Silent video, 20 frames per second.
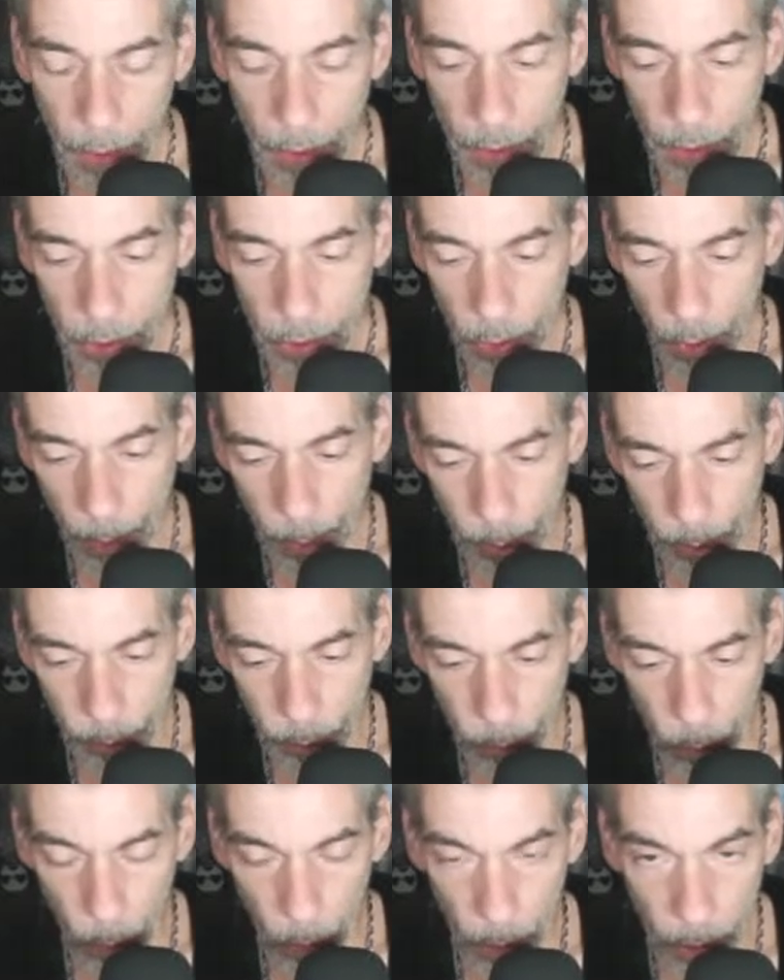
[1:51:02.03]
So I put
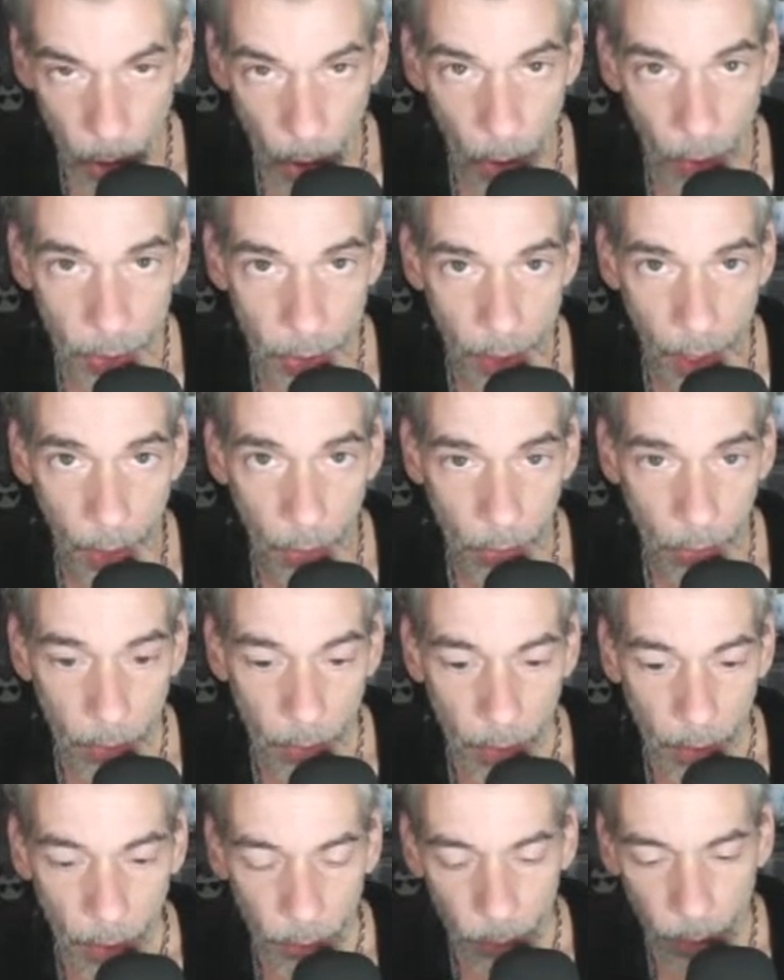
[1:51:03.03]
4 cards out.
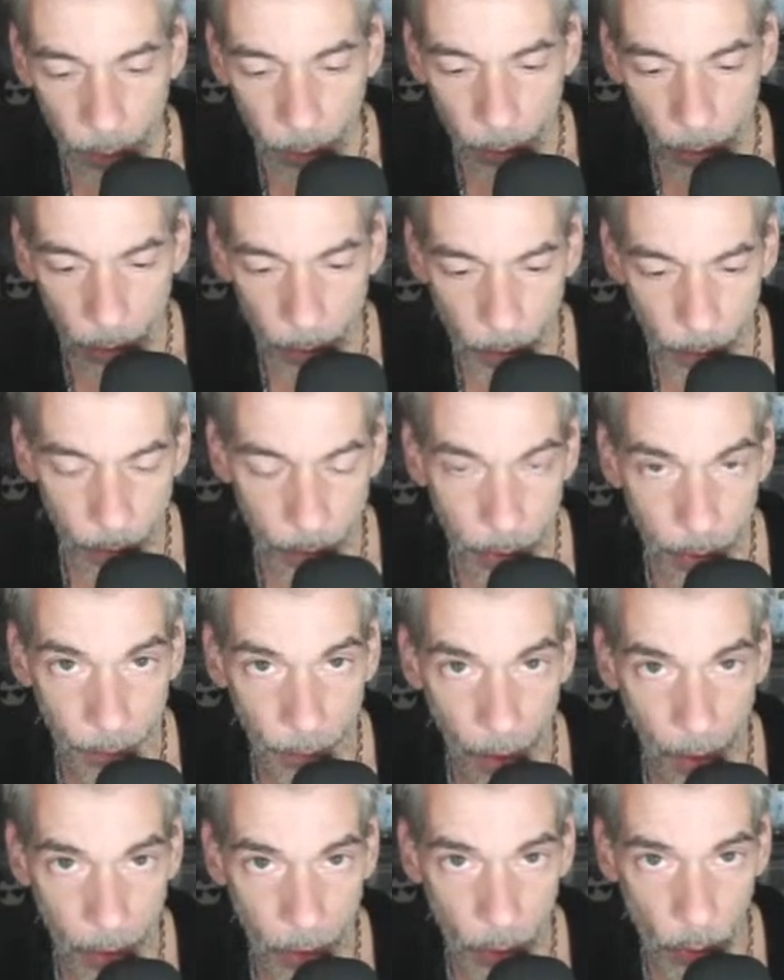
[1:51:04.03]
They follow the
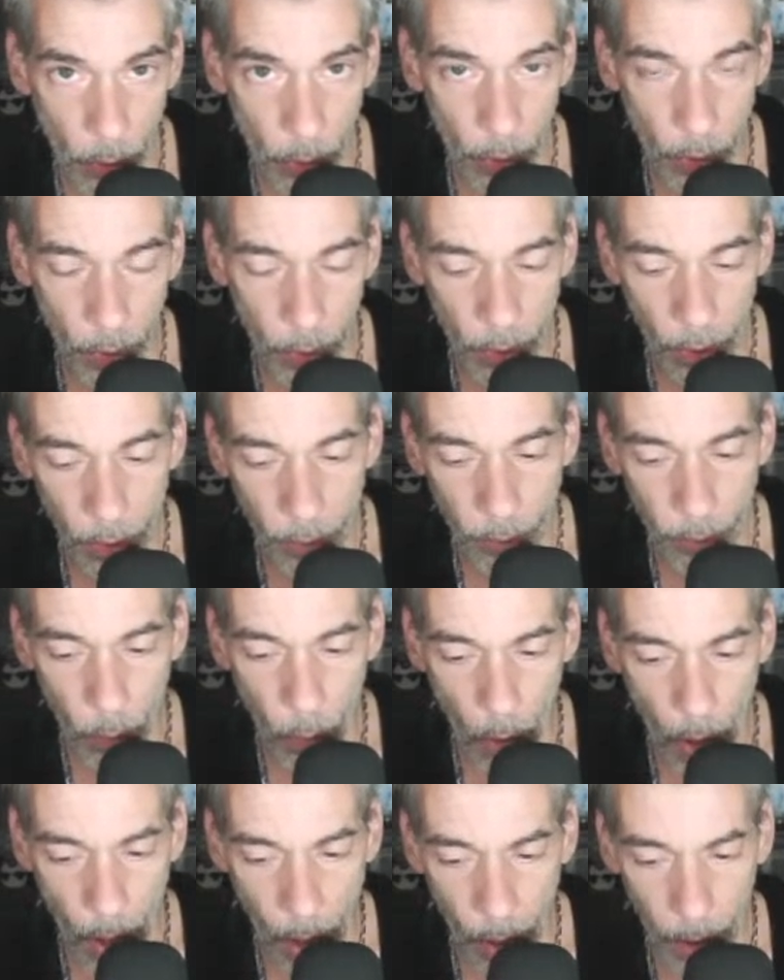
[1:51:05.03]
divine order of
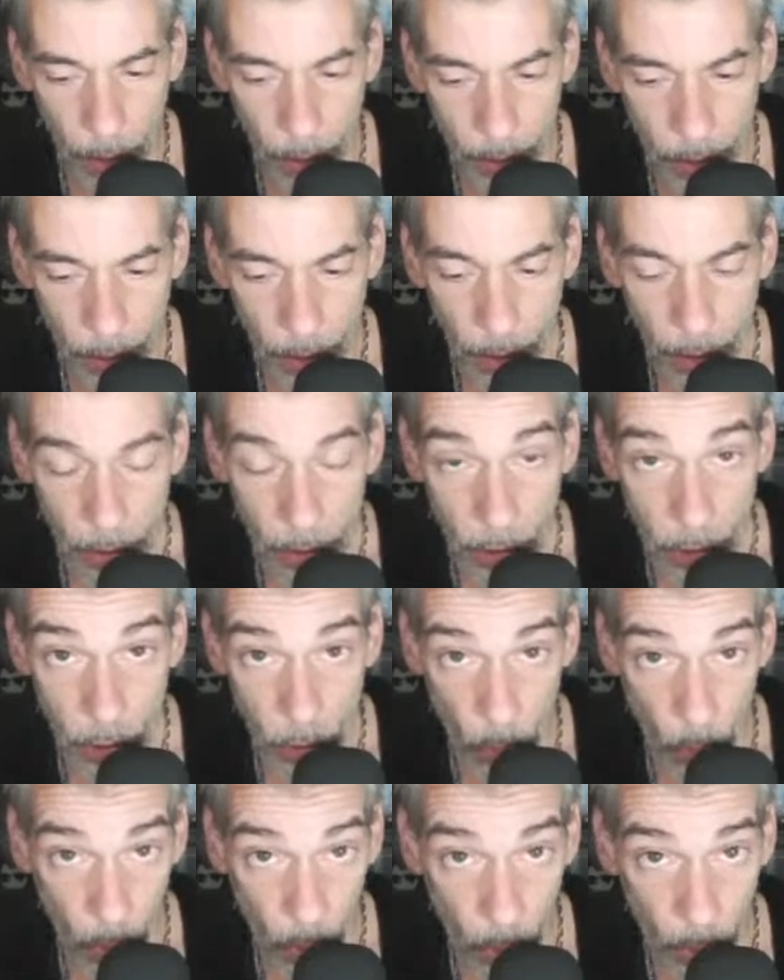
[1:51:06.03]
wand,
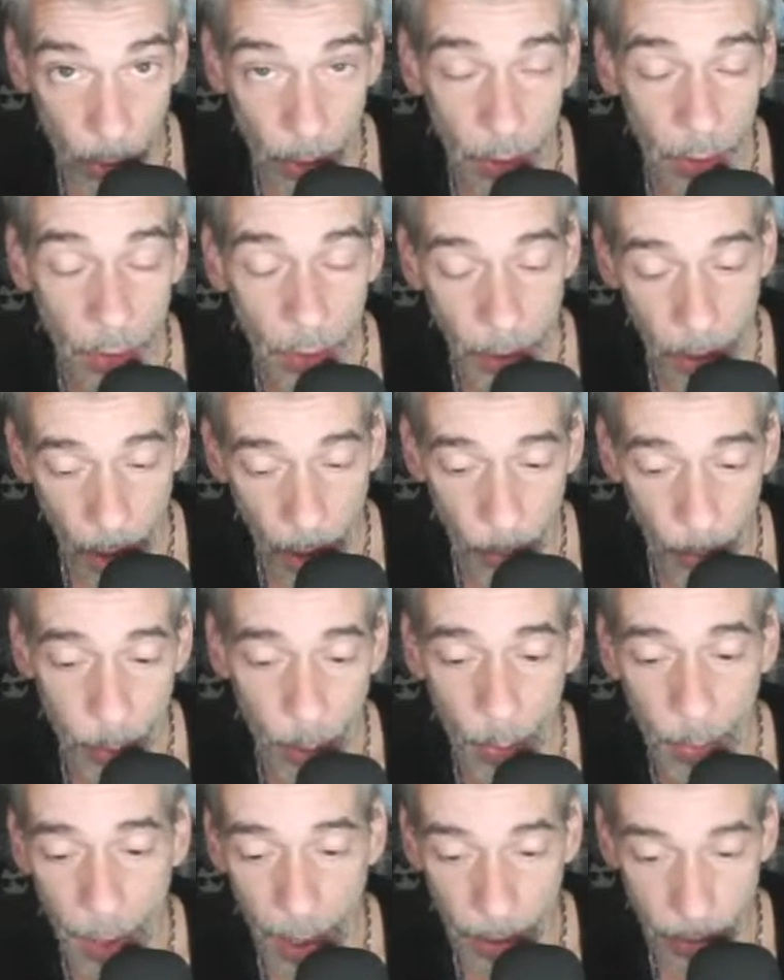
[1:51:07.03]
sword,
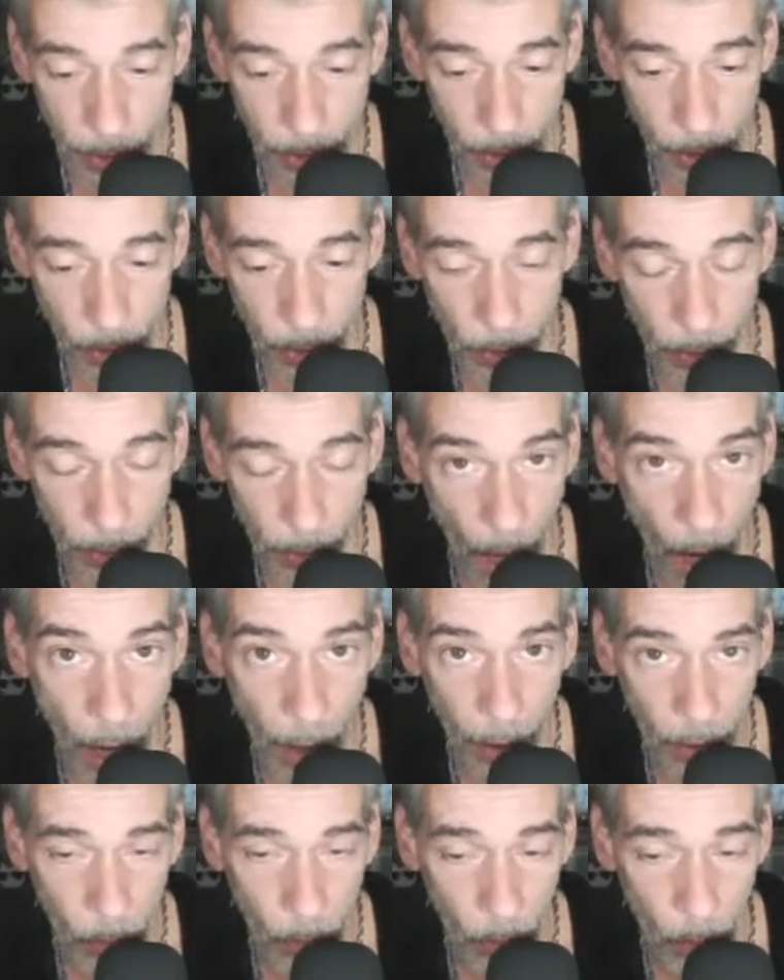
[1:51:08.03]
cup, pentacle in the
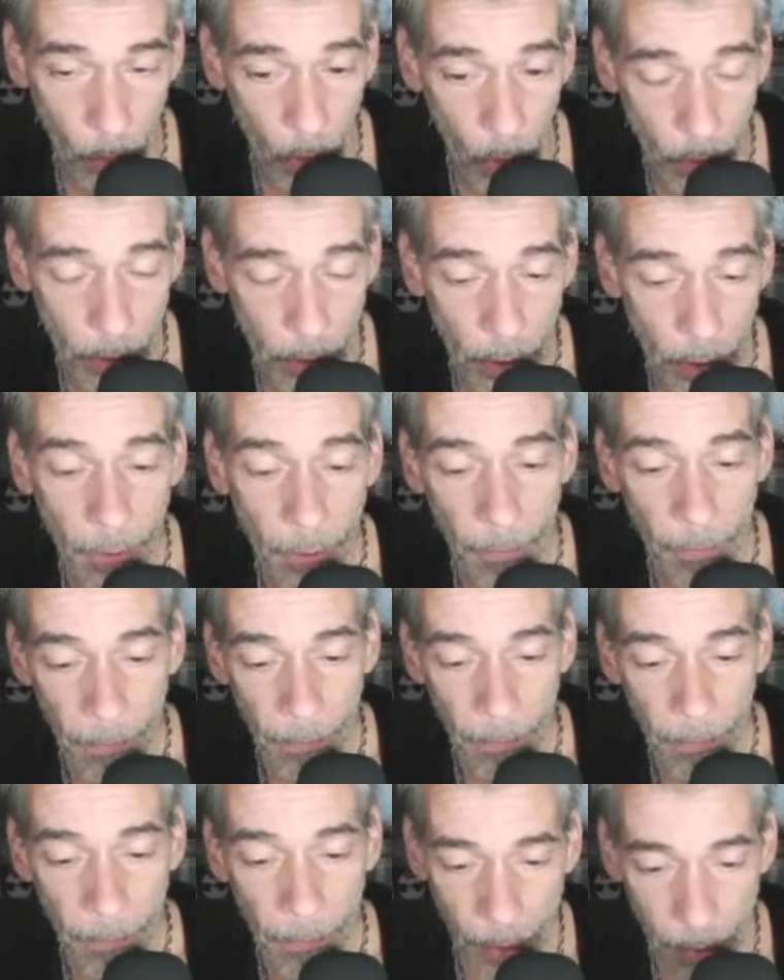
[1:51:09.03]
higher world.
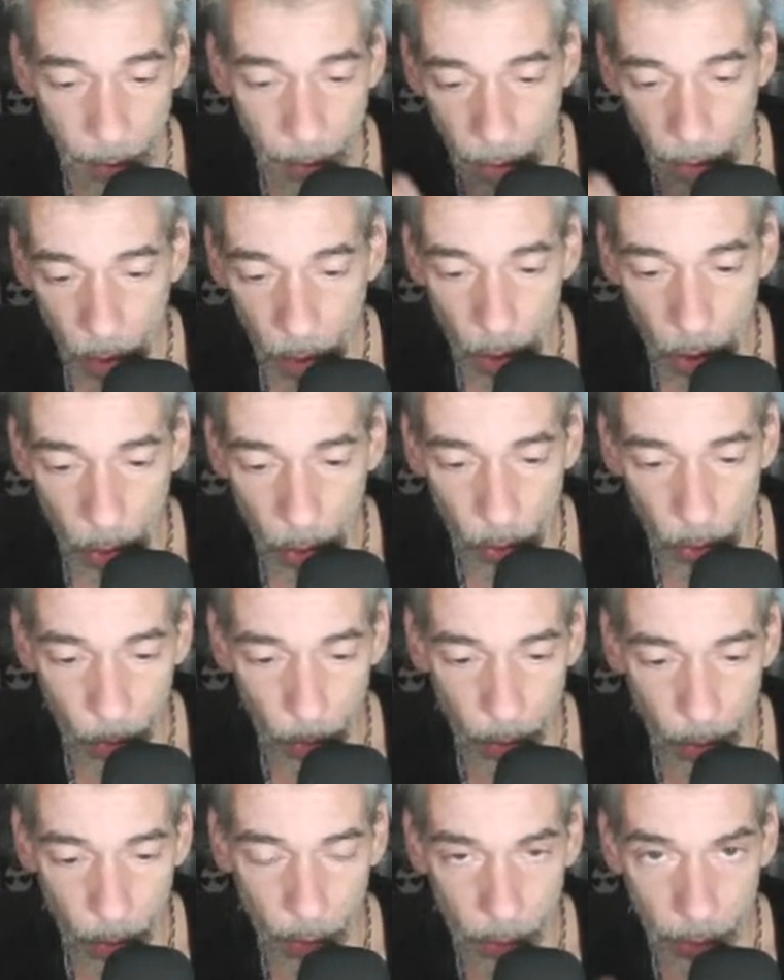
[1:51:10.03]
And then in the lower
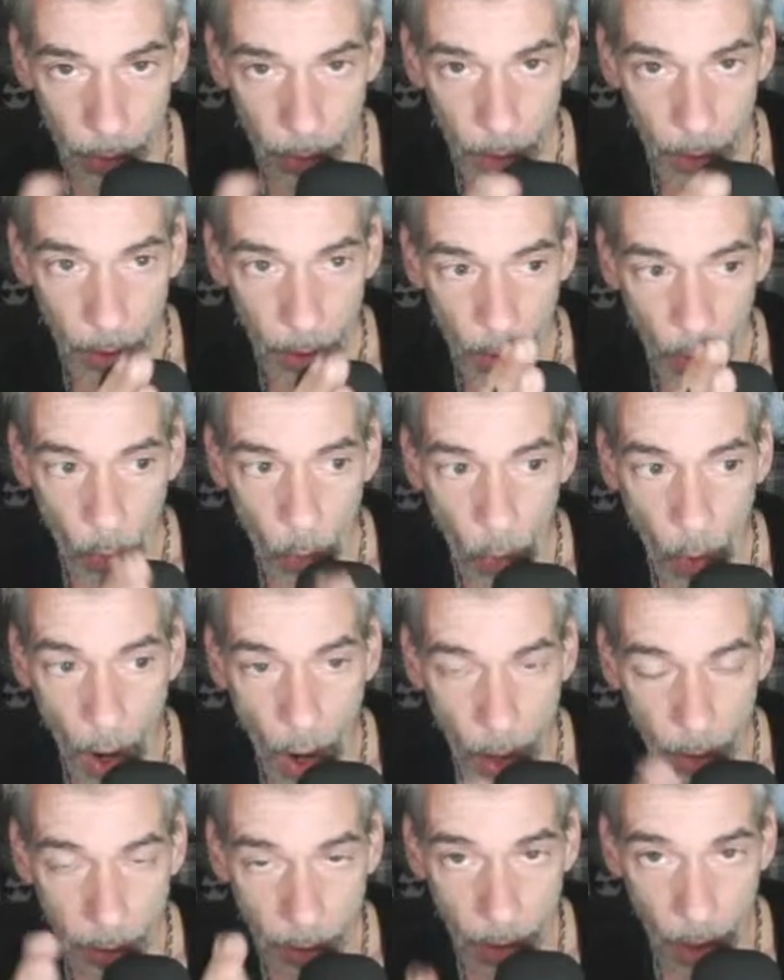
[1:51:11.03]
world,
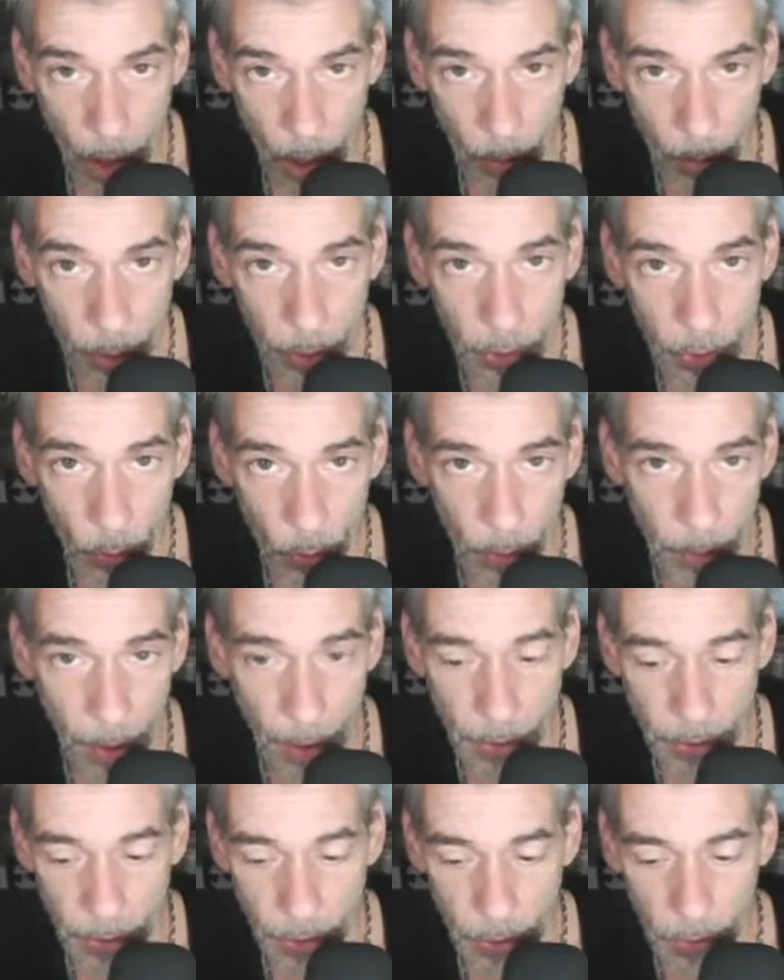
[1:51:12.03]
wand, cup, sword,
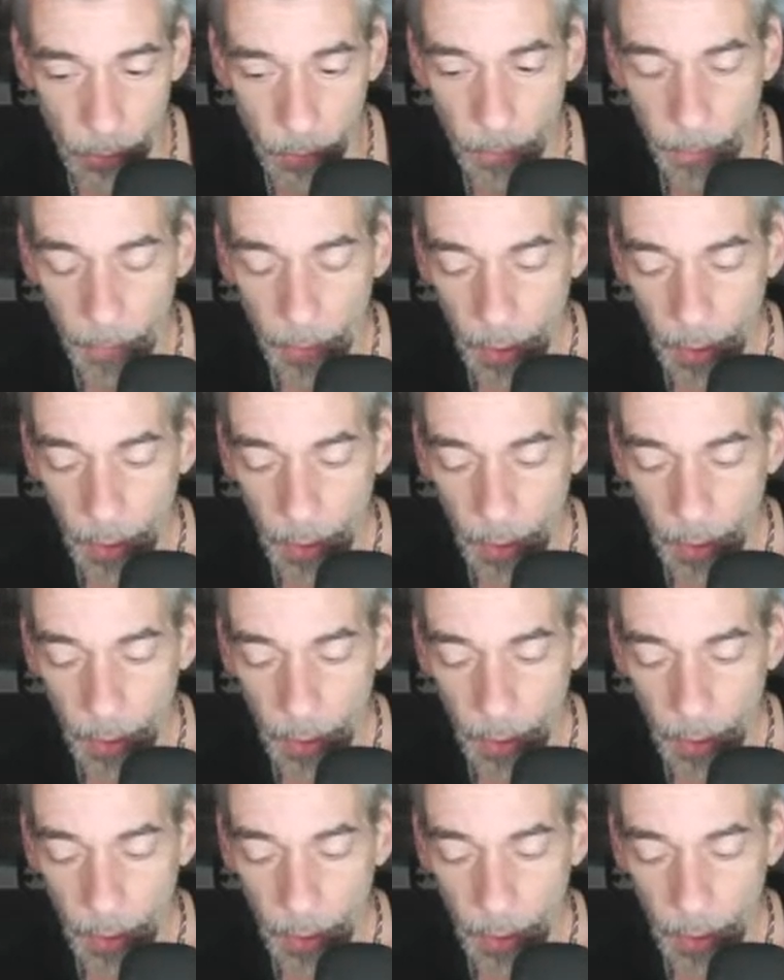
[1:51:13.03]
pentacle.